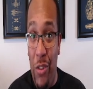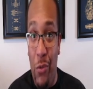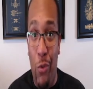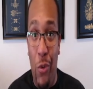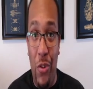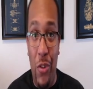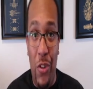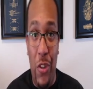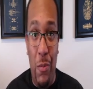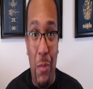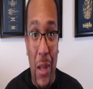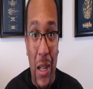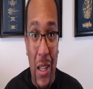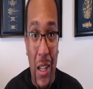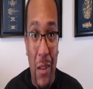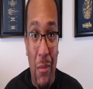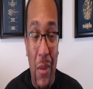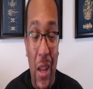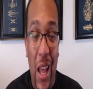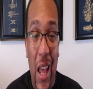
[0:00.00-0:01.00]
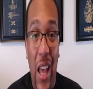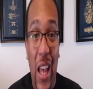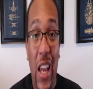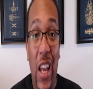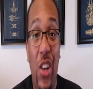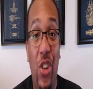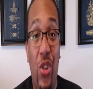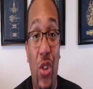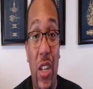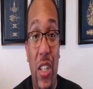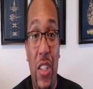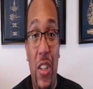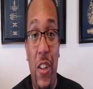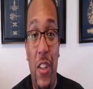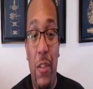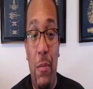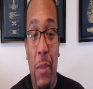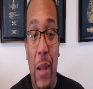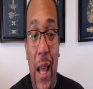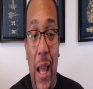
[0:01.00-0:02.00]
once you spend them, is you get to
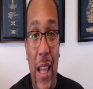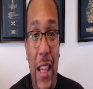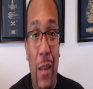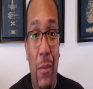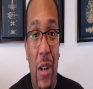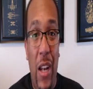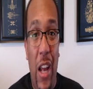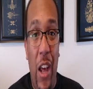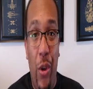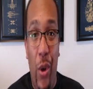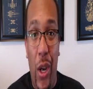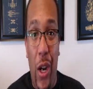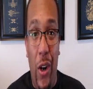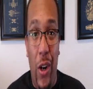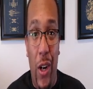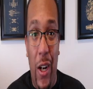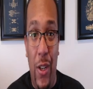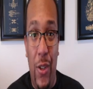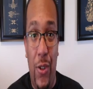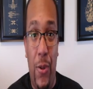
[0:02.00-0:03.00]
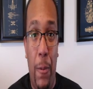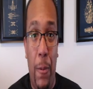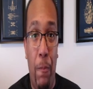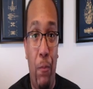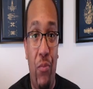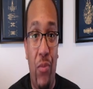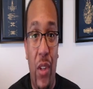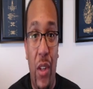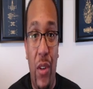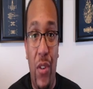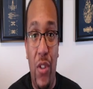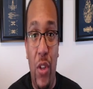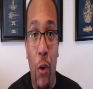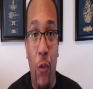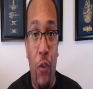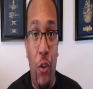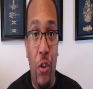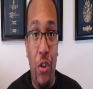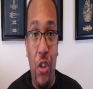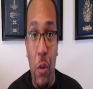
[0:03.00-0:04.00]
apply them in other areas. So
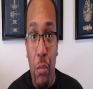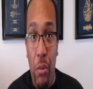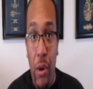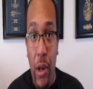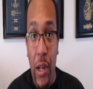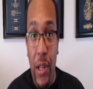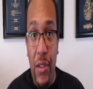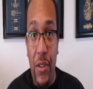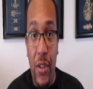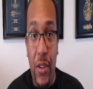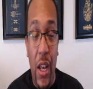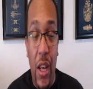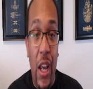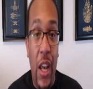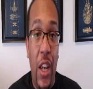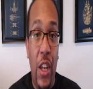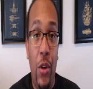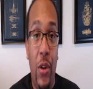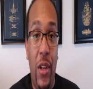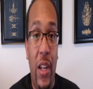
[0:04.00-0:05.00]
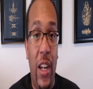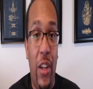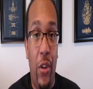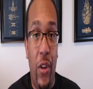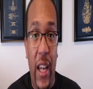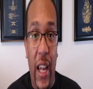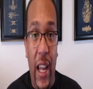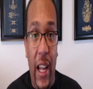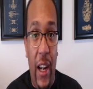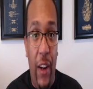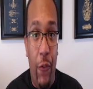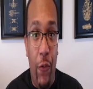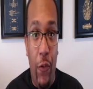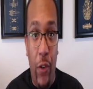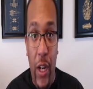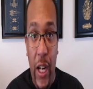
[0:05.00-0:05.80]
for 2 points, you can either gain a free